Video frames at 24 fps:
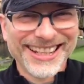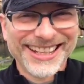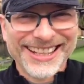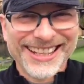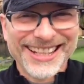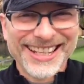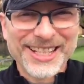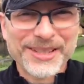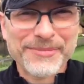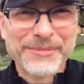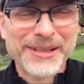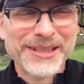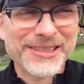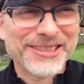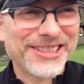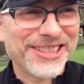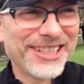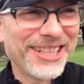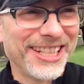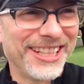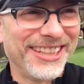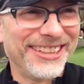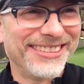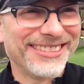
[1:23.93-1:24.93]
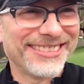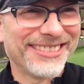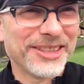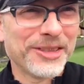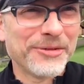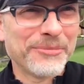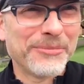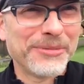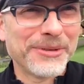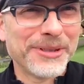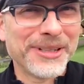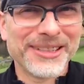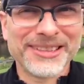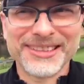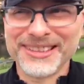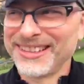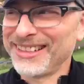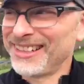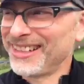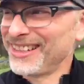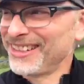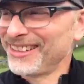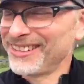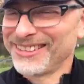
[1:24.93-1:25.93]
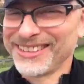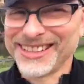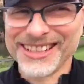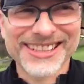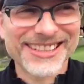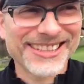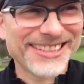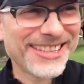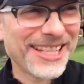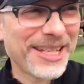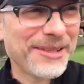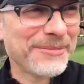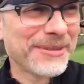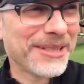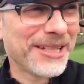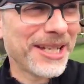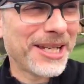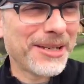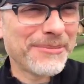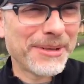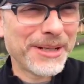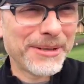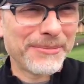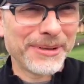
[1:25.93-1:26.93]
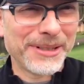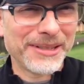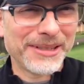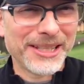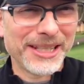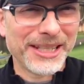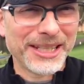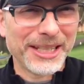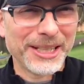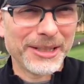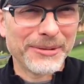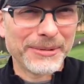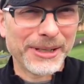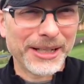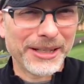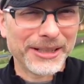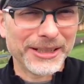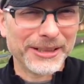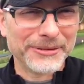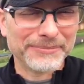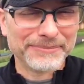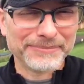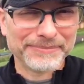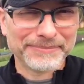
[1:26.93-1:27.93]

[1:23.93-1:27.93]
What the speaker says: it's been shitty. But, at the same time, I've been thinking about it.